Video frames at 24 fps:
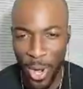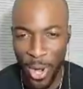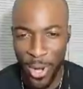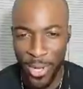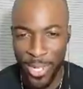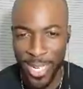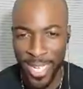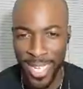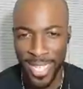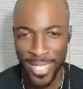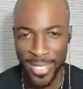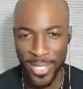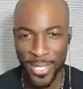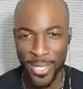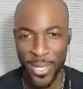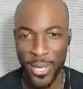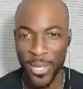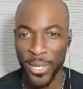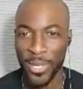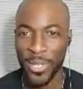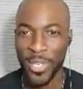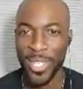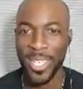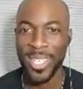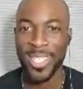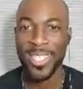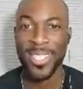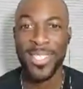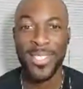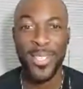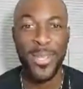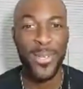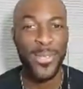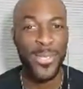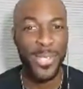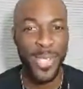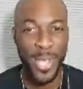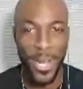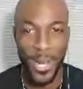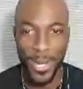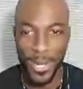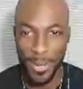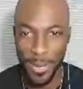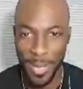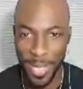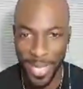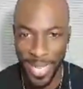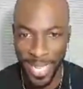late, sir. So sorry to
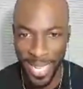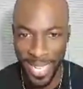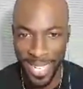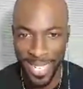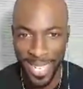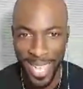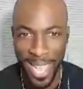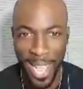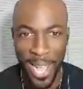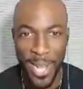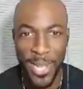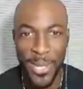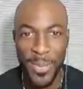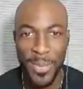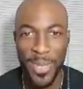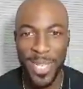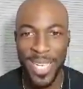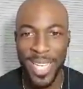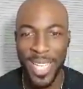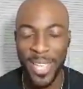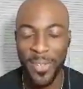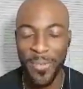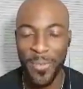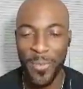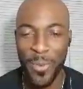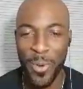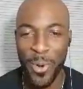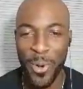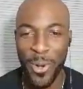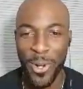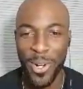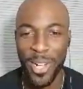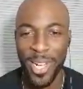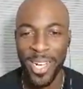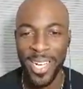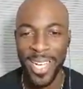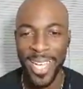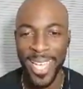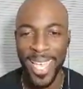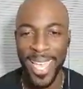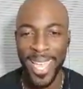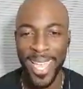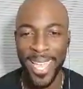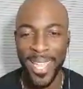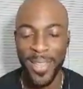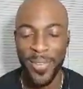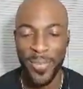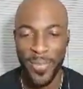be late. How do you be late for
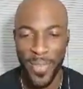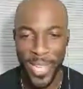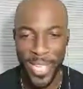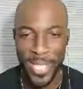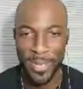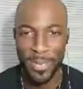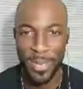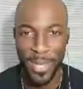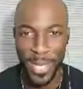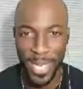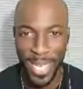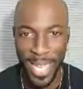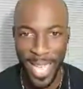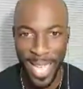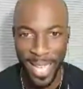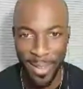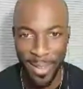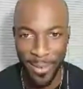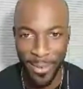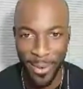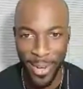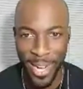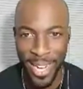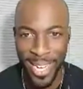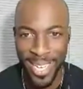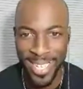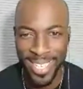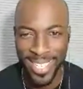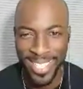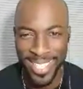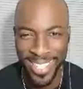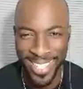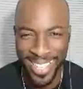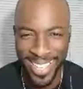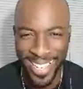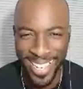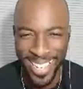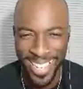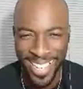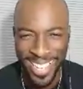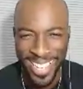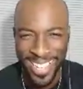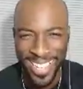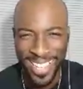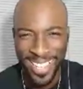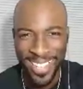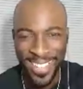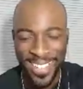a Facebook Live, right?
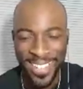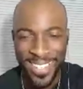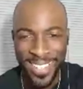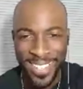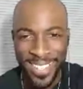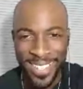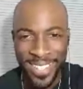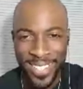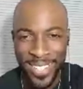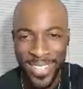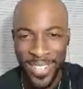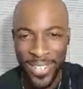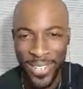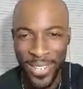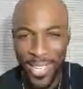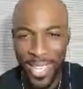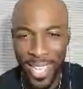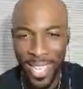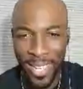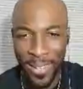Okay.